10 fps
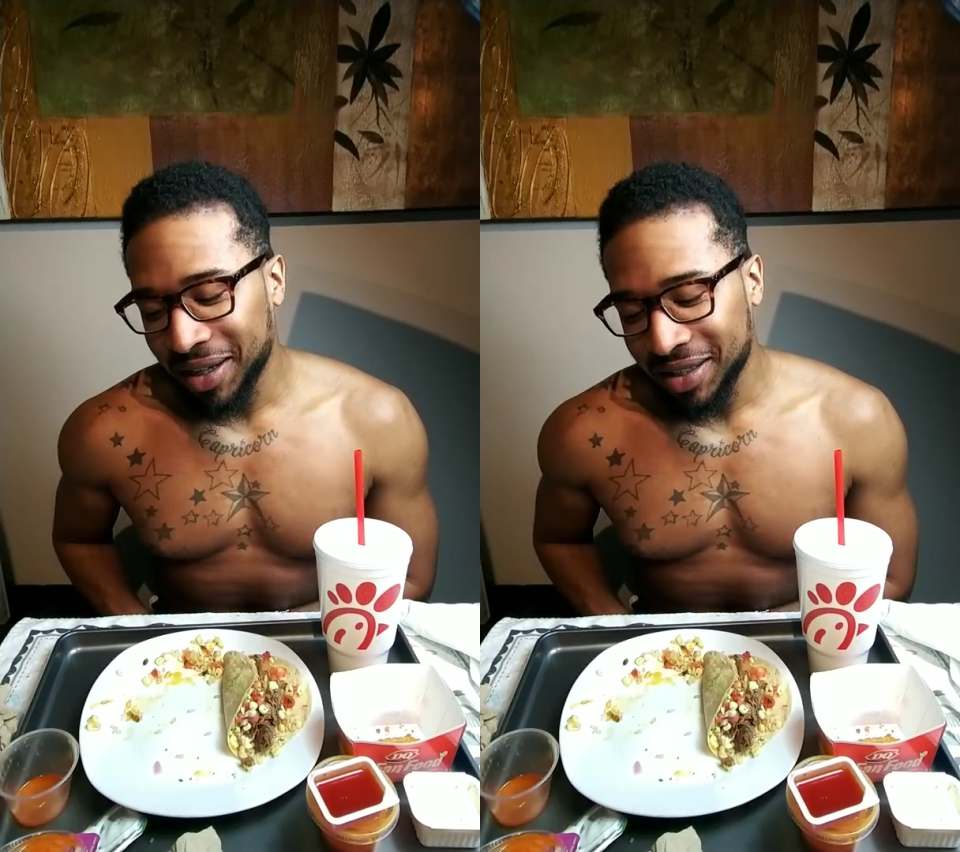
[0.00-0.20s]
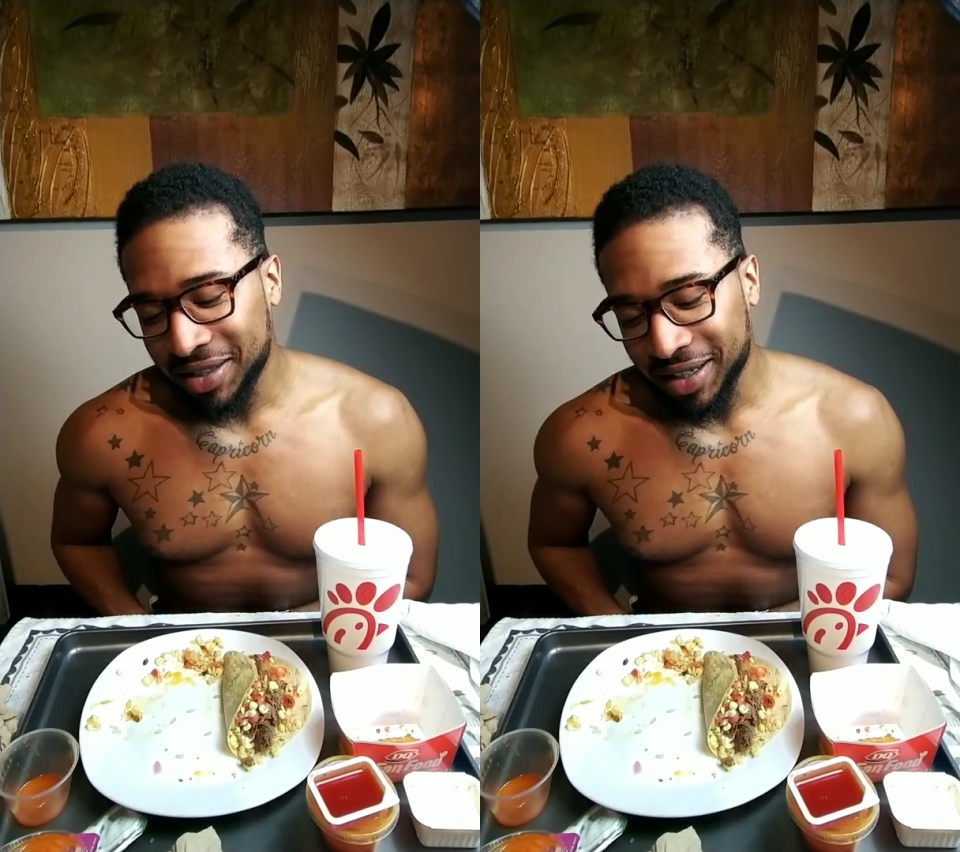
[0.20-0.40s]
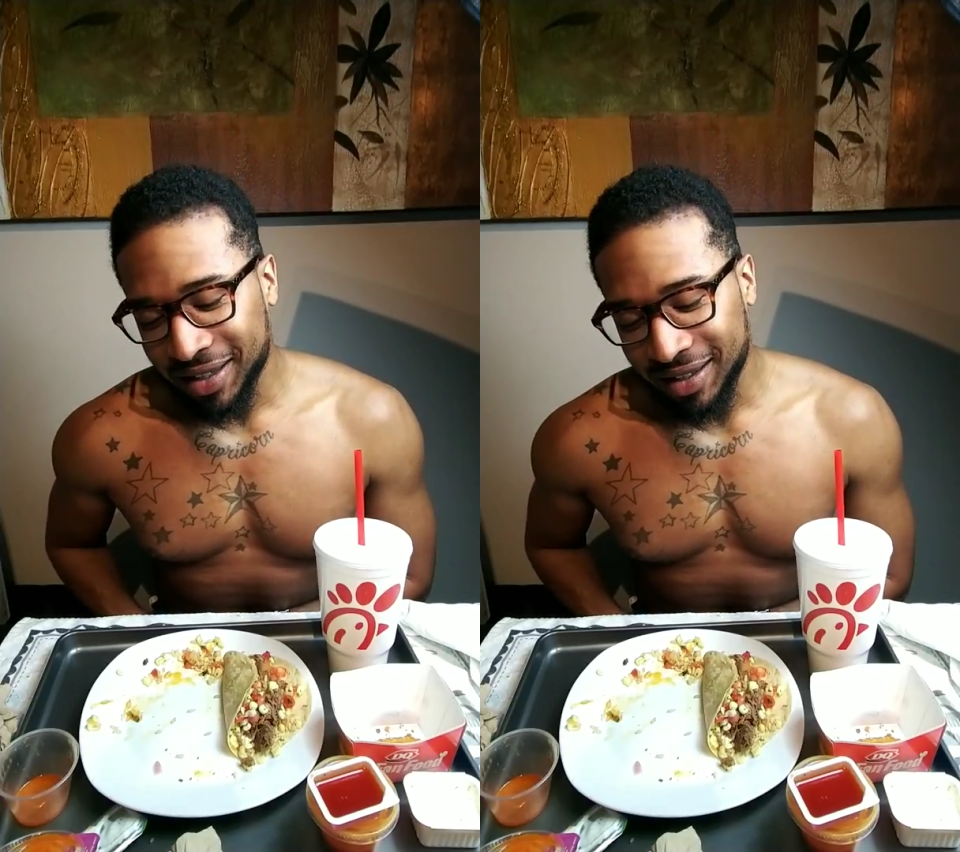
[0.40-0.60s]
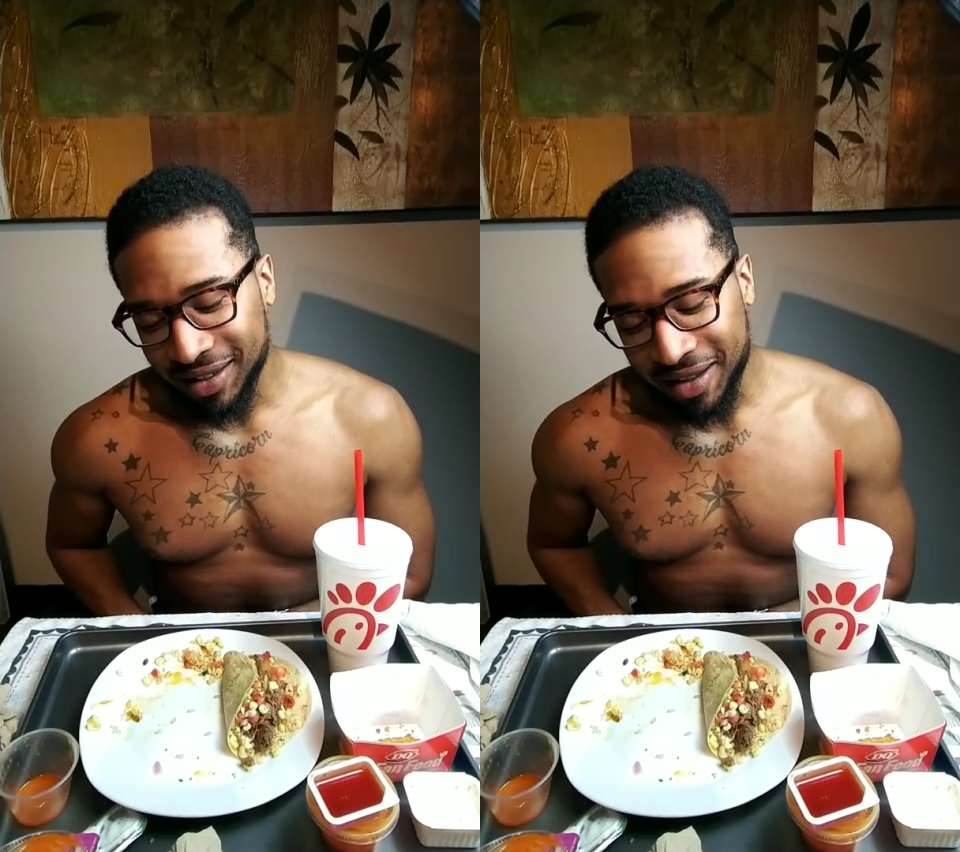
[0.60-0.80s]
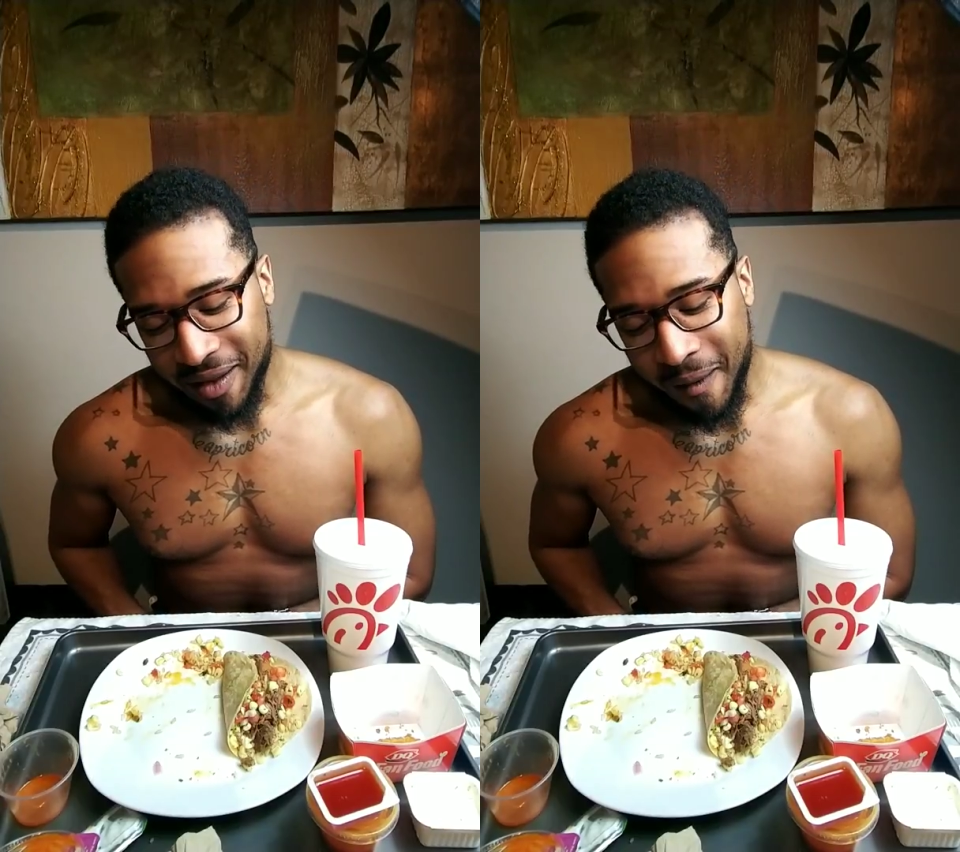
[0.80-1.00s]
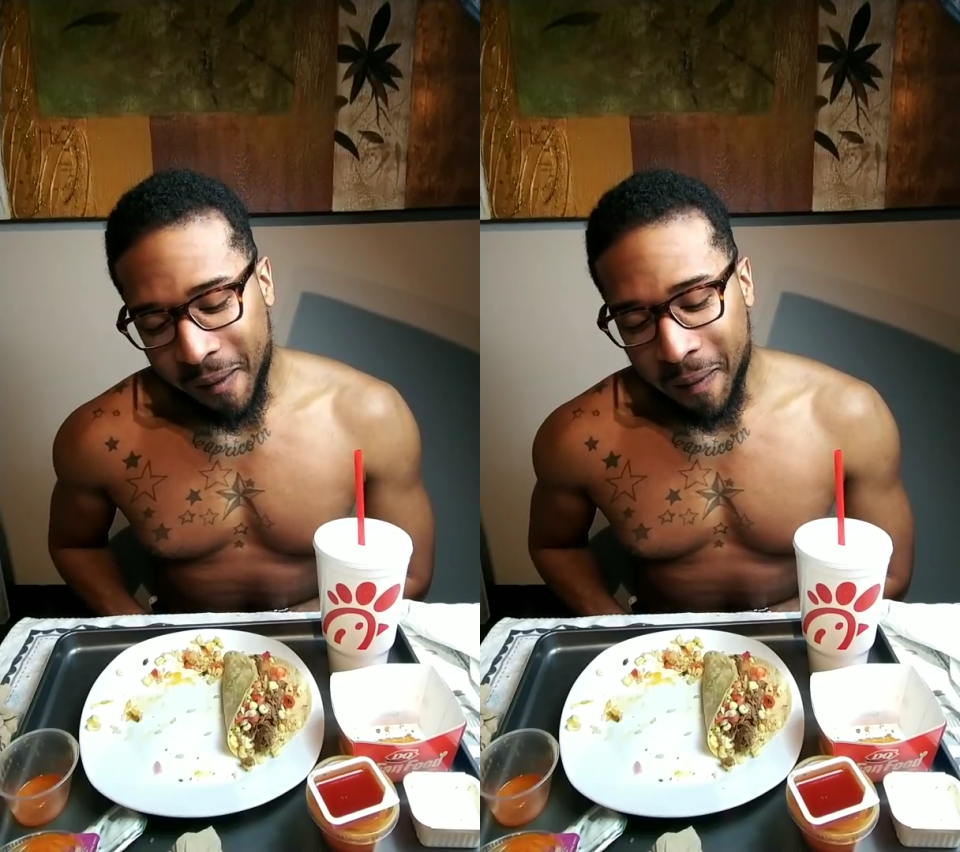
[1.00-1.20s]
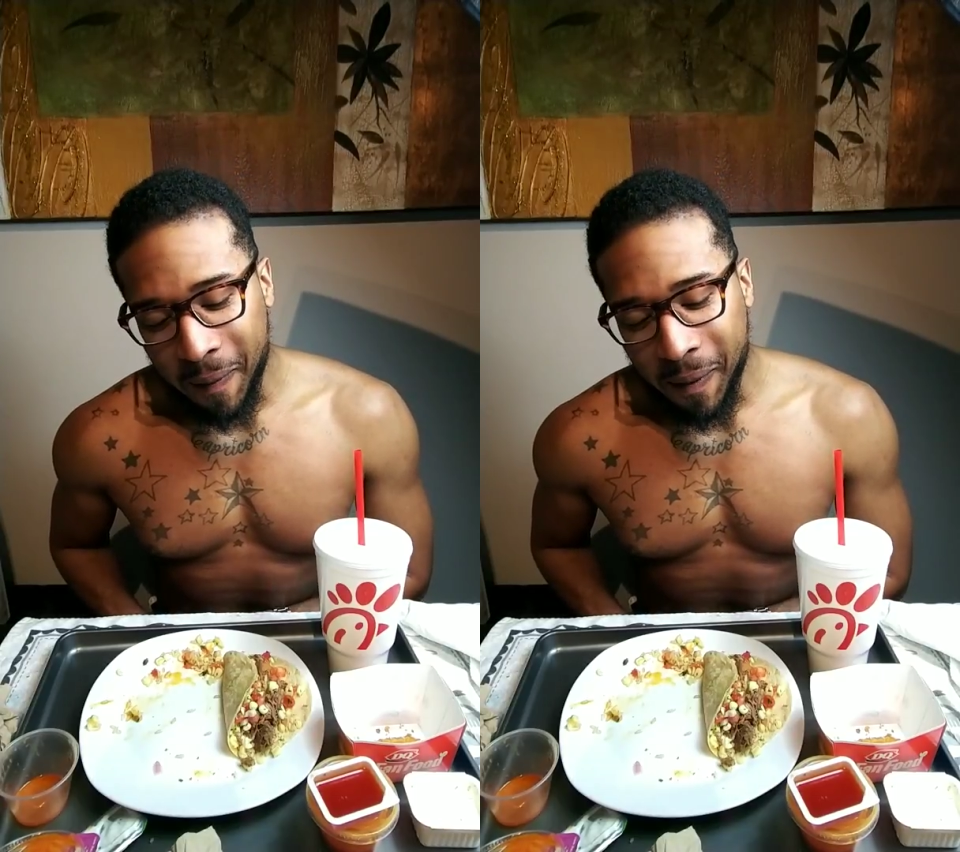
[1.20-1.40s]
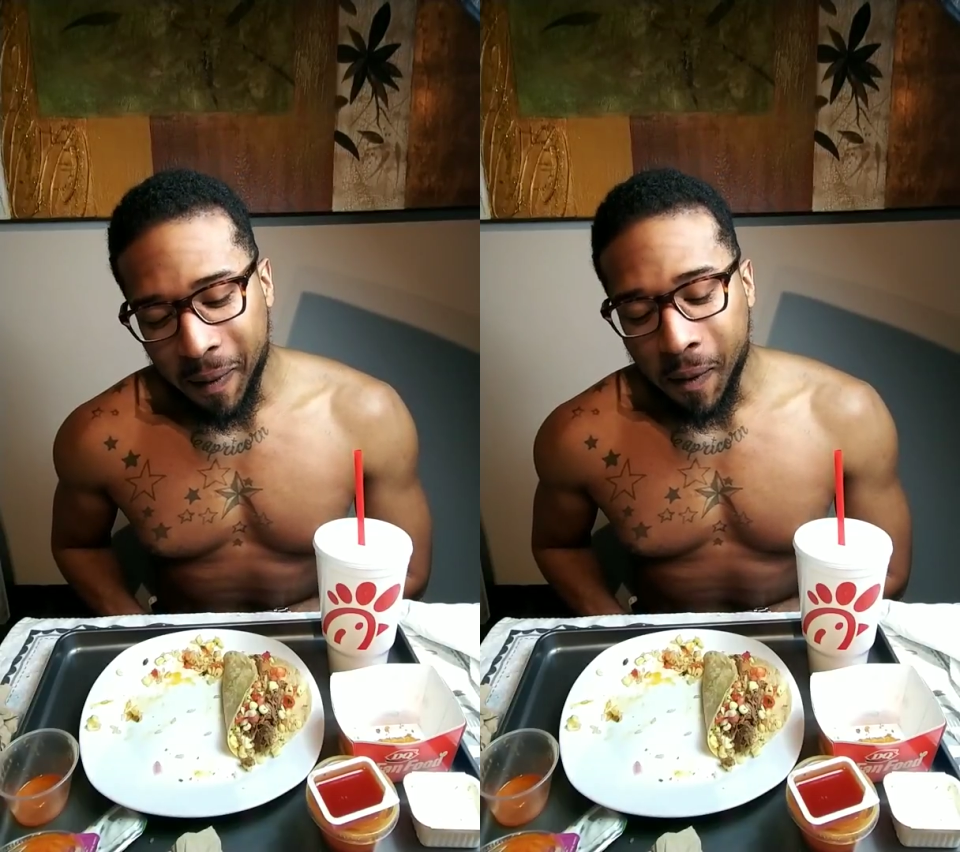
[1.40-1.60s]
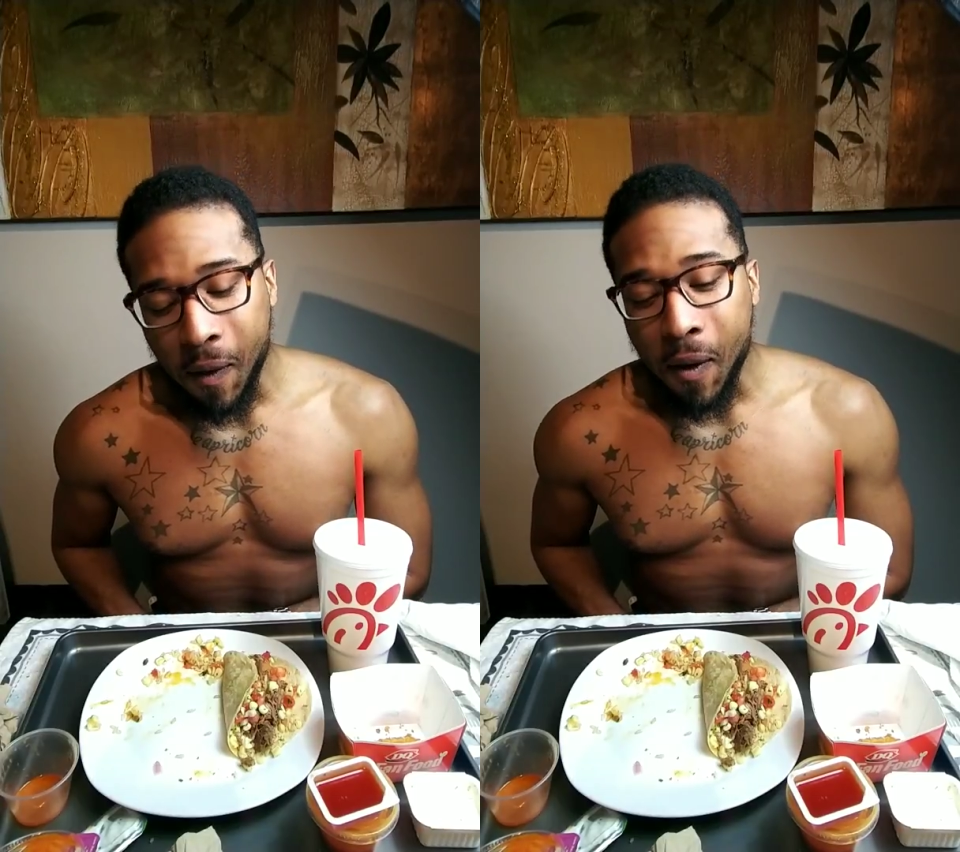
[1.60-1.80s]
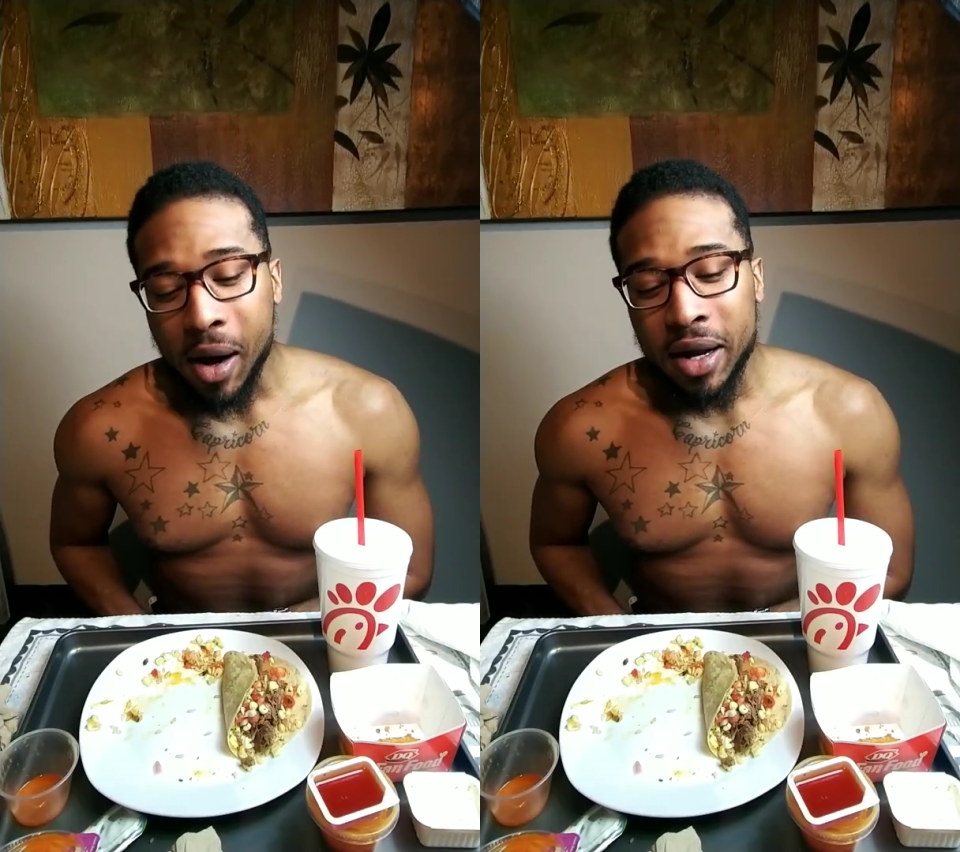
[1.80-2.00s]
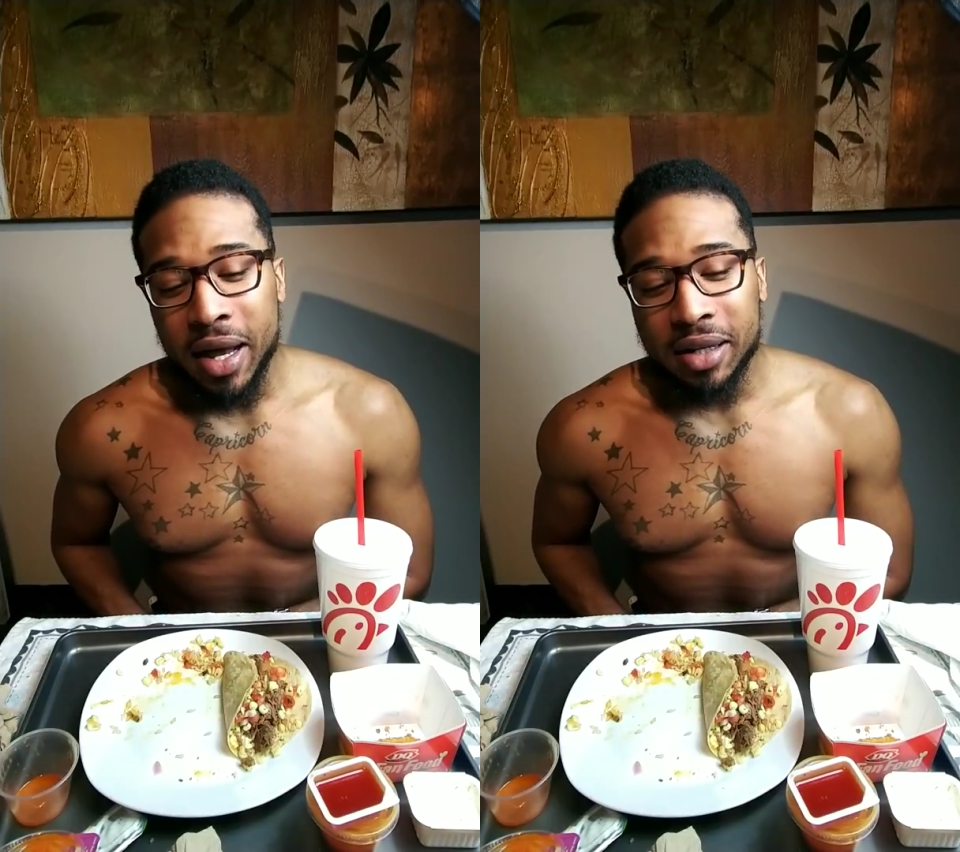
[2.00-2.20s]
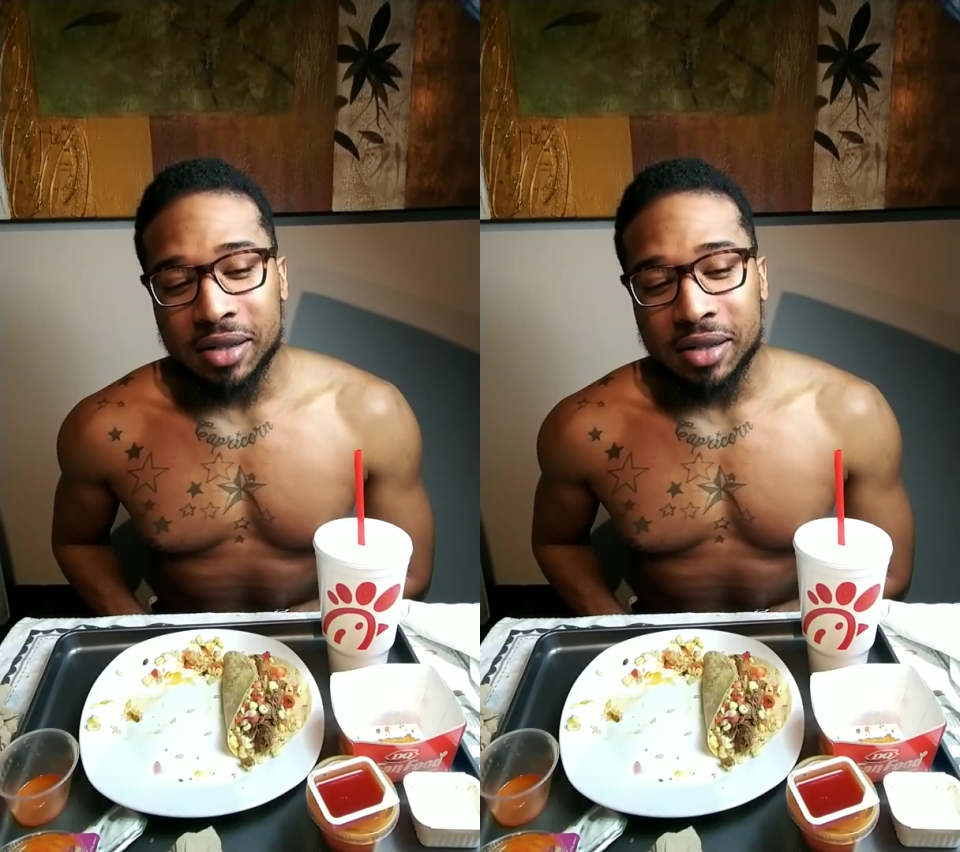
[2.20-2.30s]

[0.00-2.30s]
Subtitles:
Jackie. He had a